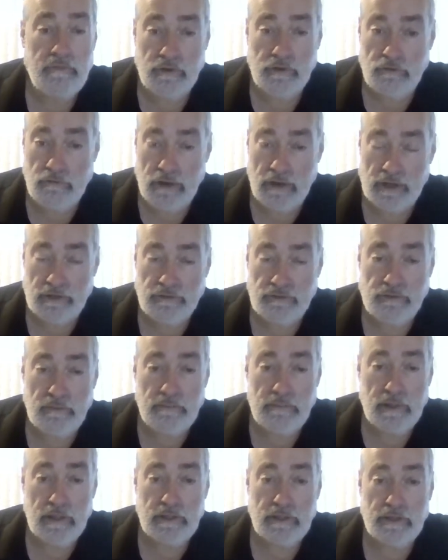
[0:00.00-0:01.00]
the greatest
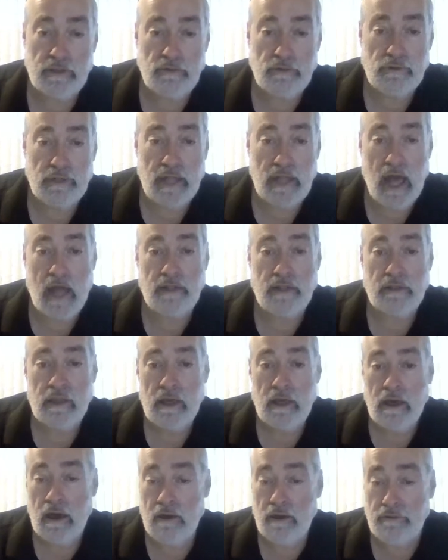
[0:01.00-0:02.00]
ability or not
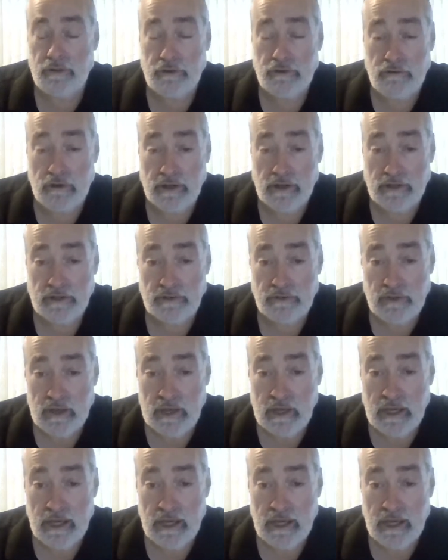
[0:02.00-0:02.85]
of the greatest,